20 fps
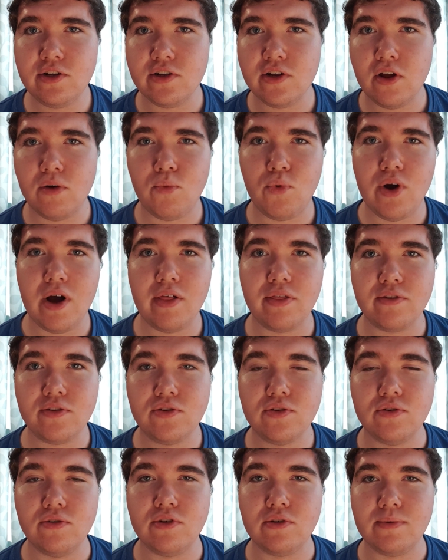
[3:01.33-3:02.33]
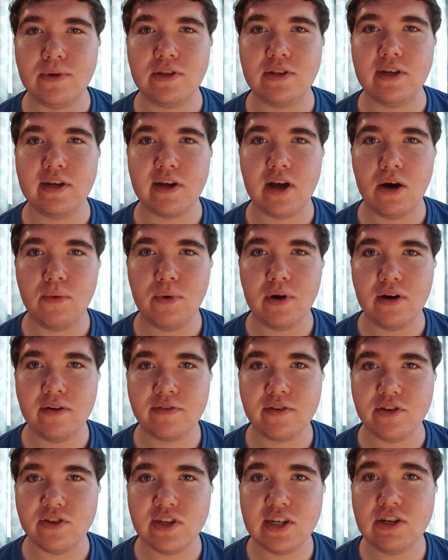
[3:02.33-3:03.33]
and what other stories we think are worth
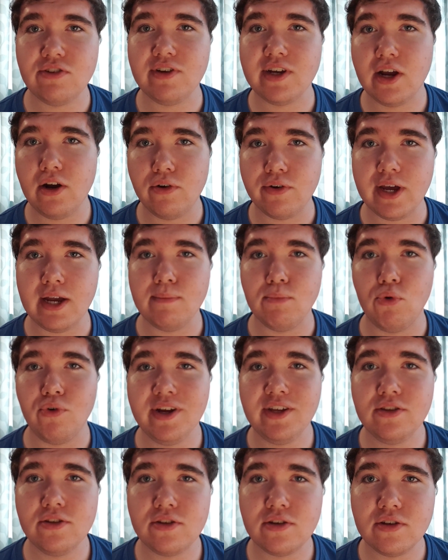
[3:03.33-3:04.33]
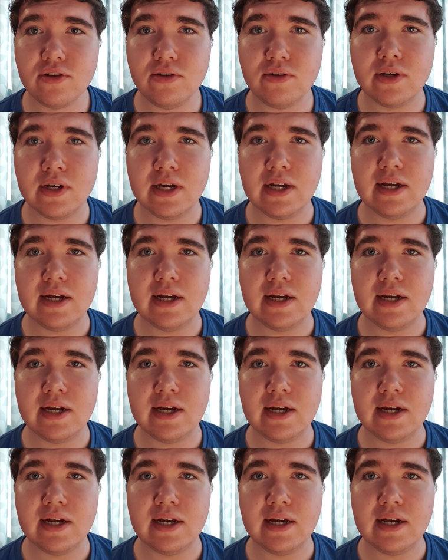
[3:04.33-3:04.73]
considering and looking more into.